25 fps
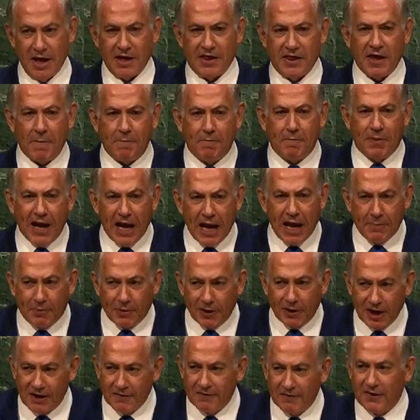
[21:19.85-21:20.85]
The
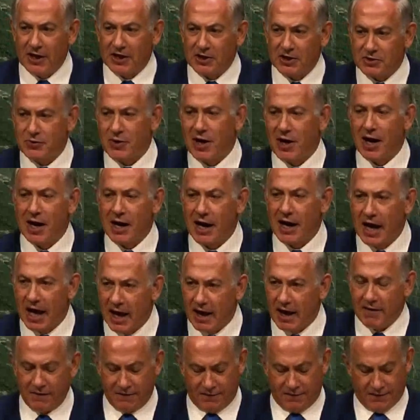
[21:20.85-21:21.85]
people of Israel
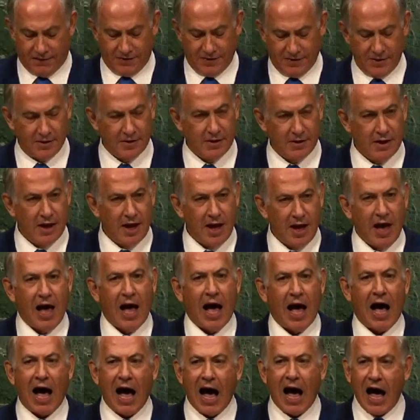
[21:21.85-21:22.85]
live.
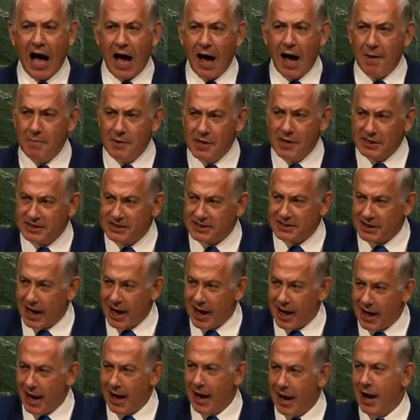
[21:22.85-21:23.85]
Am
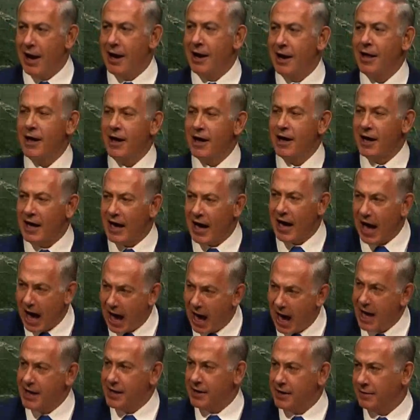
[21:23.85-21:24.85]
Yisrael
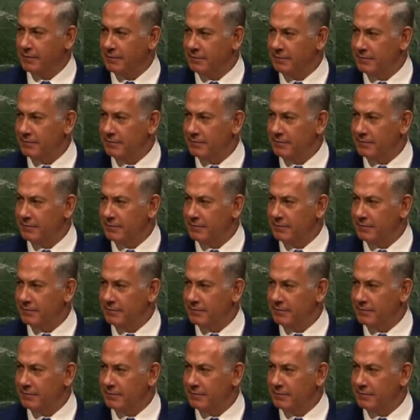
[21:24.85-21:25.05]
Chai.